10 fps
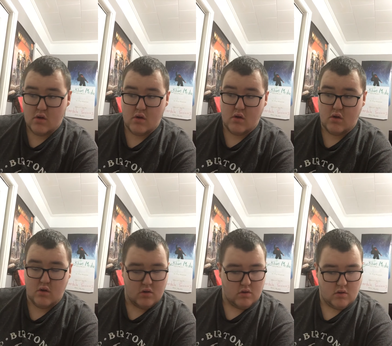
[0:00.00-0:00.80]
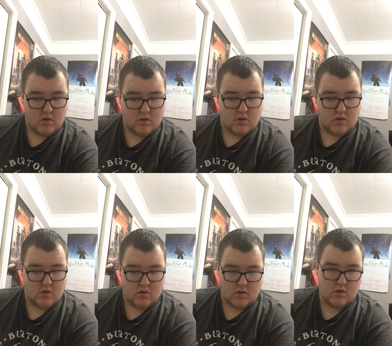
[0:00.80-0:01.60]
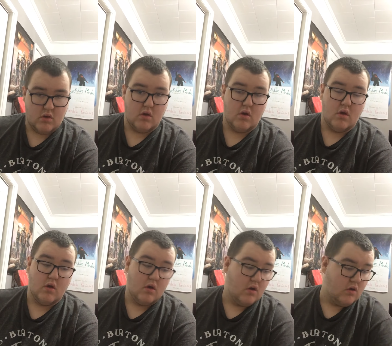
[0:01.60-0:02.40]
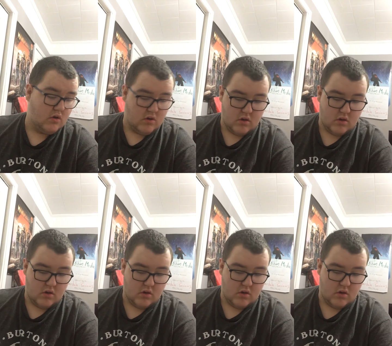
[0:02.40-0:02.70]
(silence)